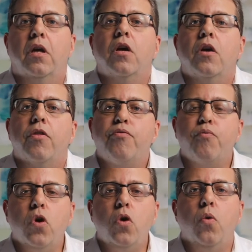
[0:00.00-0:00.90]

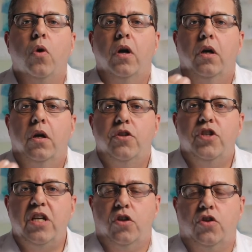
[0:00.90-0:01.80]
through
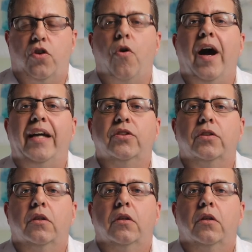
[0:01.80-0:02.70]
Jesus Christ
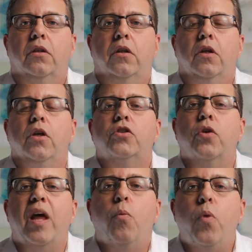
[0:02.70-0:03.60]
so
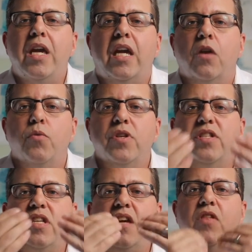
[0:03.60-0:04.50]
that we can
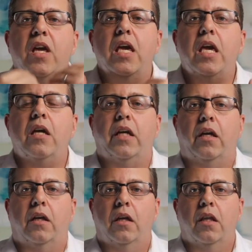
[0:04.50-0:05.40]
receive the healing
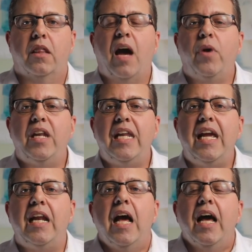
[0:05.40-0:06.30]
that we
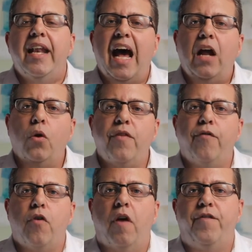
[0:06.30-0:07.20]
need, not only
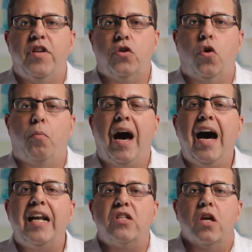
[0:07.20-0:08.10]
for our physical
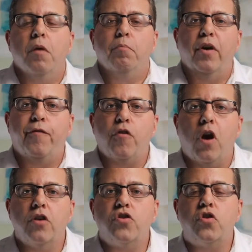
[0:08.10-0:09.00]
bodies, but for
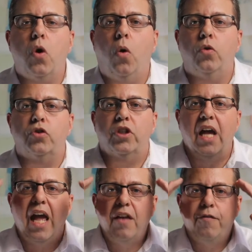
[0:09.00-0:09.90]
our souls
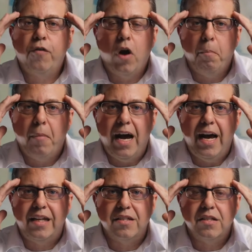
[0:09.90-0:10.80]
and for our
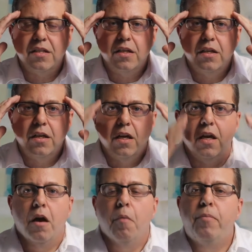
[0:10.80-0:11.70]
minds.
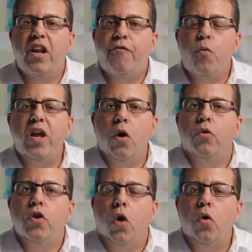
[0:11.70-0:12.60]
But if we
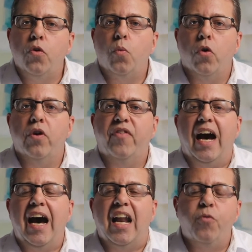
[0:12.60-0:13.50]
don't know the Word of
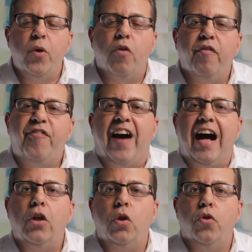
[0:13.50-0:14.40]
God, if we don't
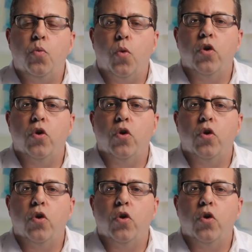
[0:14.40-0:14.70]
follow the Word of